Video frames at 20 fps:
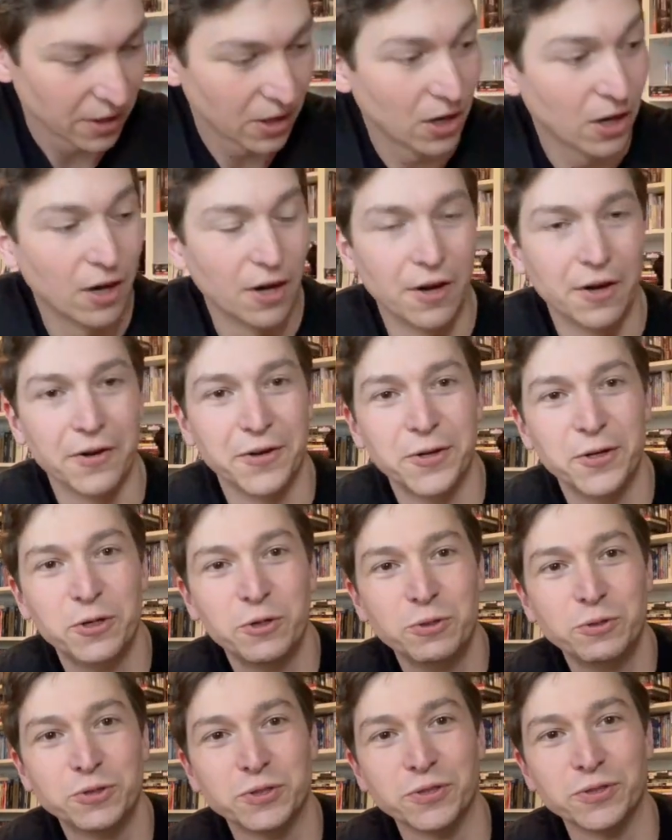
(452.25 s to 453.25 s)
Uh,
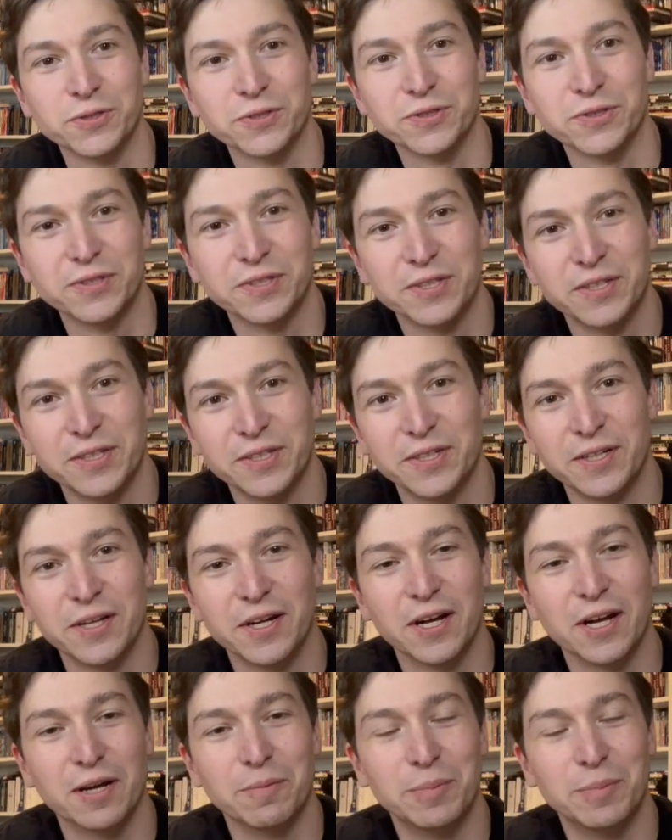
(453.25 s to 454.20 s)
Hoosiers uh,